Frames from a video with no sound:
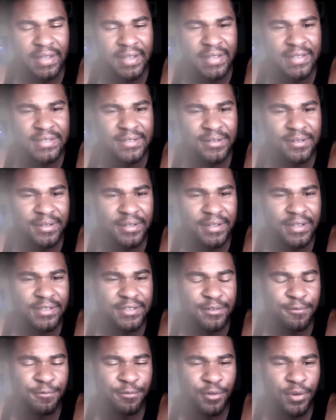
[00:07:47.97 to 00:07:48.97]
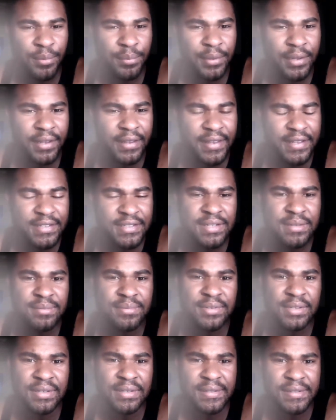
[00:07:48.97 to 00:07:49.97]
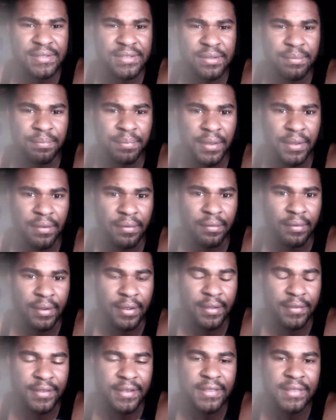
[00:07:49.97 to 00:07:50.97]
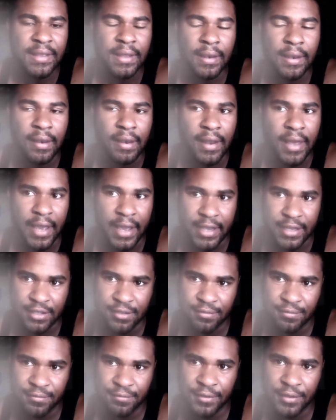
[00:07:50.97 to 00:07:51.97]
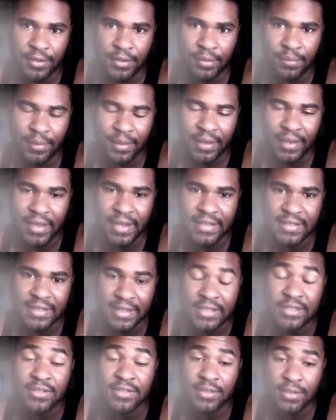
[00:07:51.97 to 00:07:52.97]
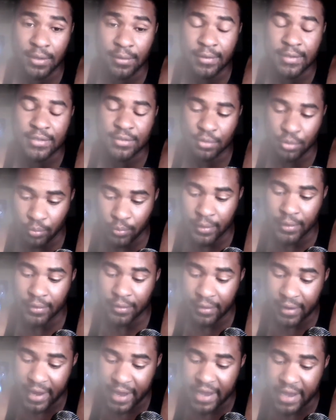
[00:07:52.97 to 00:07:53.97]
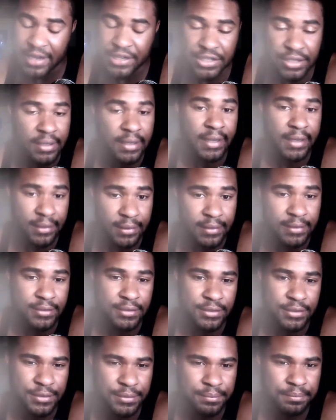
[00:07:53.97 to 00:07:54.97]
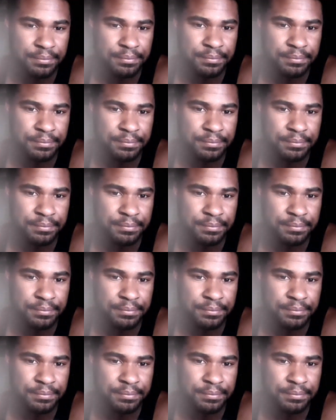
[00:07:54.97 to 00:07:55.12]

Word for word: it's a it's a formula that seems to disappear. I think the last film, the last like serious thriller action like this,